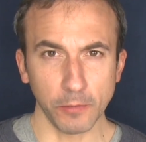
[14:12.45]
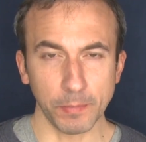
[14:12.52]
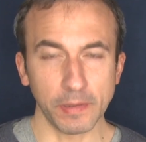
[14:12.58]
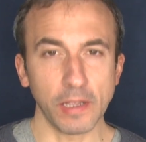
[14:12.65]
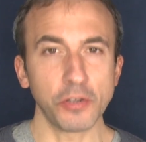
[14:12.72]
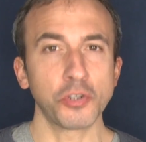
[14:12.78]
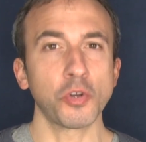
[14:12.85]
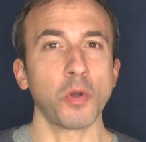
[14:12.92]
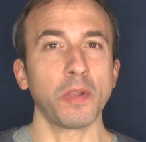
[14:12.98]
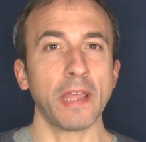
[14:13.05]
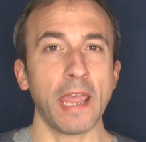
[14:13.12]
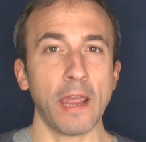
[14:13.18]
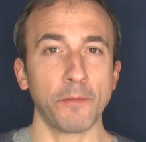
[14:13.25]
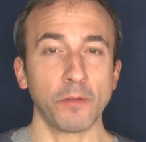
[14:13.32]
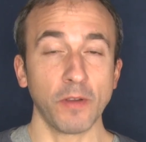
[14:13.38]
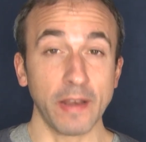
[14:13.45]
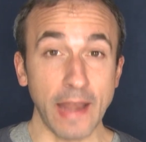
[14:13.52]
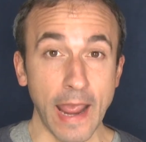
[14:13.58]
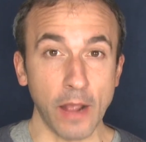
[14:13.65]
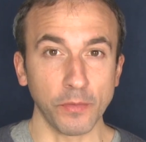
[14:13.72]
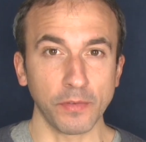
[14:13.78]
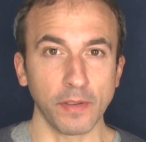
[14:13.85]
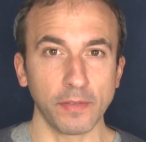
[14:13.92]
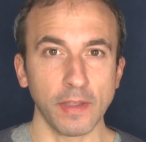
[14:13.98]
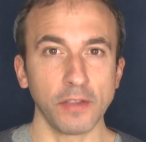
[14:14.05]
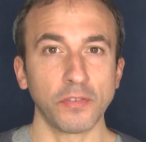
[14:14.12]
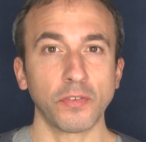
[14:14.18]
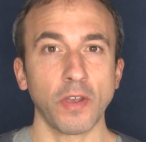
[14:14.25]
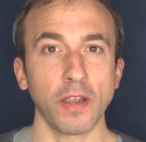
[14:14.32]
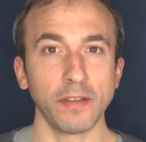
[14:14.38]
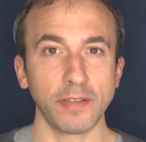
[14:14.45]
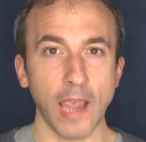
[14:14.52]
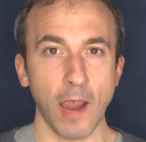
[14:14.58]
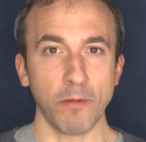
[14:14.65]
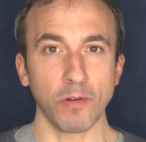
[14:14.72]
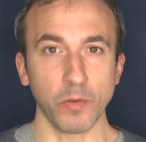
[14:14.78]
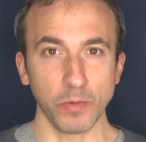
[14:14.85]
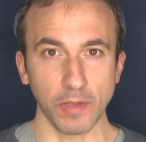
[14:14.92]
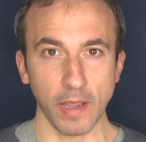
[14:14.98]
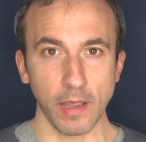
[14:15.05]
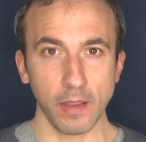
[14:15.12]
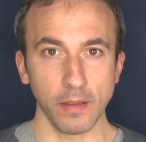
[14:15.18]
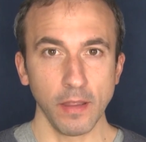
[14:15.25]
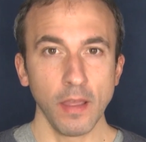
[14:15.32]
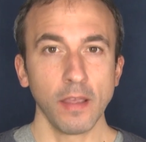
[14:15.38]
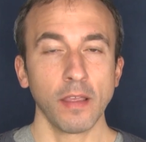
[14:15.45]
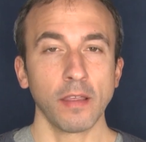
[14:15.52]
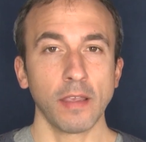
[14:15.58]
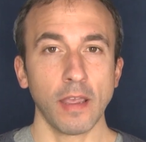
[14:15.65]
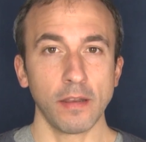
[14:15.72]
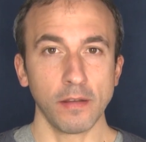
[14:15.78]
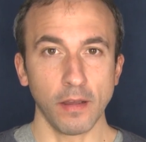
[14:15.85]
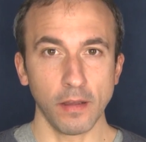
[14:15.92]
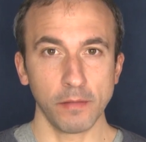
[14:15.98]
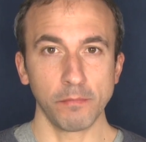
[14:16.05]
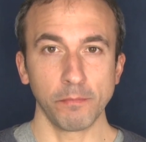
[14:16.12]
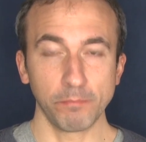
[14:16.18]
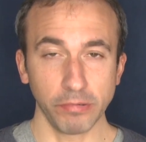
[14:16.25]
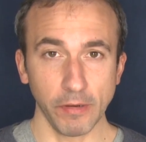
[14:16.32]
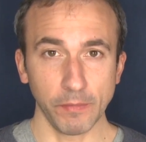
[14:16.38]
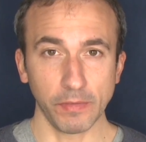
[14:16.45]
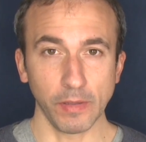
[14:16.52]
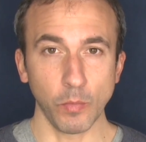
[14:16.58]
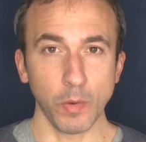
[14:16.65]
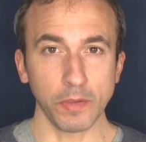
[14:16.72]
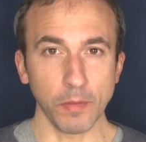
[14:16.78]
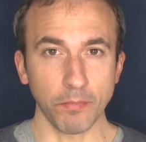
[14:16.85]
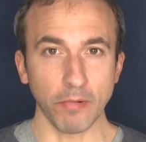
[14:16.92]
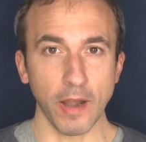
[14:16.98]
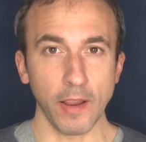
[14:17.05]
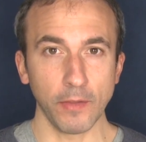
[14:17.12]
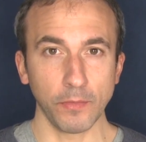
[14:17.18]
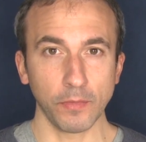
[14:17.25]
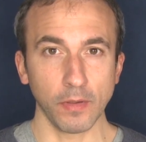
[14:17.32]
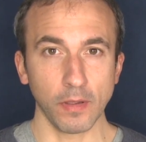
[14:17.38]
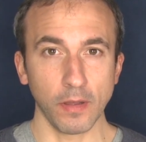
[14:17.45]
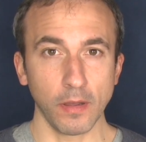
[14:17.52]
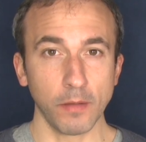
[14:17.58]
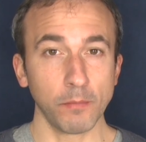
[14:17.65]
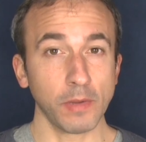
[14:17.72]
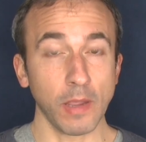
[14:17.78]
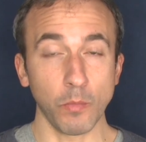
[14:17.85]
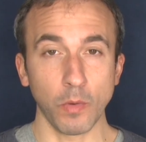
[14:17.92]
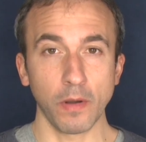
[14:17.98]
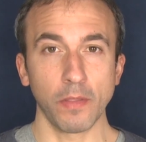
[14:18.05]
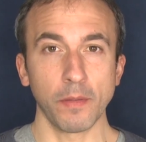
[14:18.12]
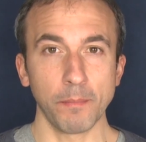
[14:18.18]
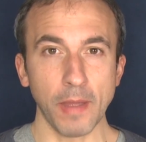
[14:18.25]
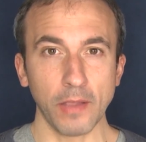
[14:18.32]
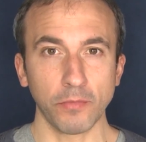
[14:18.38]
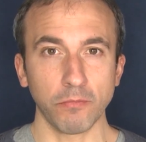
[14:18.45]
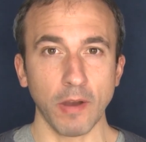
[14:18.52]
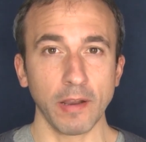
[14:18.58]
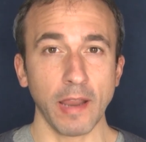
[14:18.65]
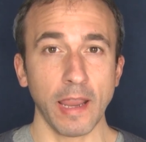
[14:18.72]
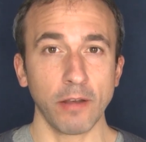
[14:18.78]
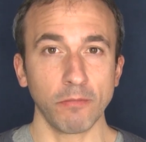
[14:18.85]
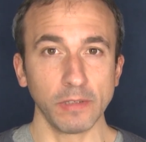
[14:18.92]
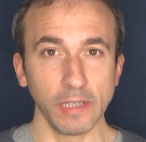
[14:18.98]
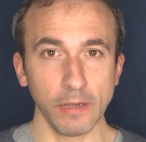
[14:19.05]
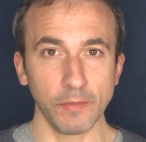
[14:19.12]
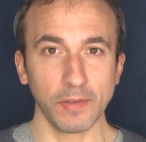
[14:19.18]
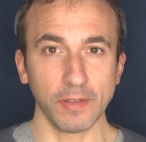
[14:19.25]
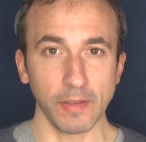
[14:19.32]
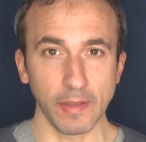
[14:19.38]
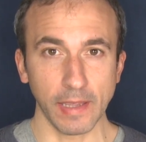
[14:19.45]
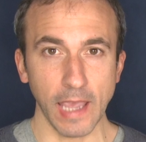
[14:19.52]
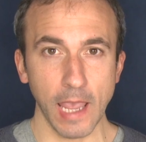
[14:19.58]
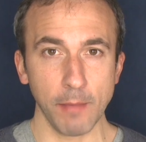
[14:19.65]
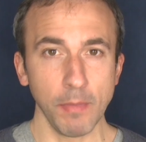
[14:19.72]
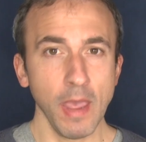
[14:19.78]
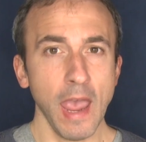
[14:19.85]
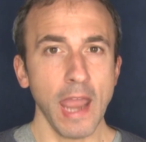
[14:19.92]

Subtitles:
But then shortly after announced that they signed Darren O'Day, again, previously with the Braves, again, one of the best right-handed relievers in the game.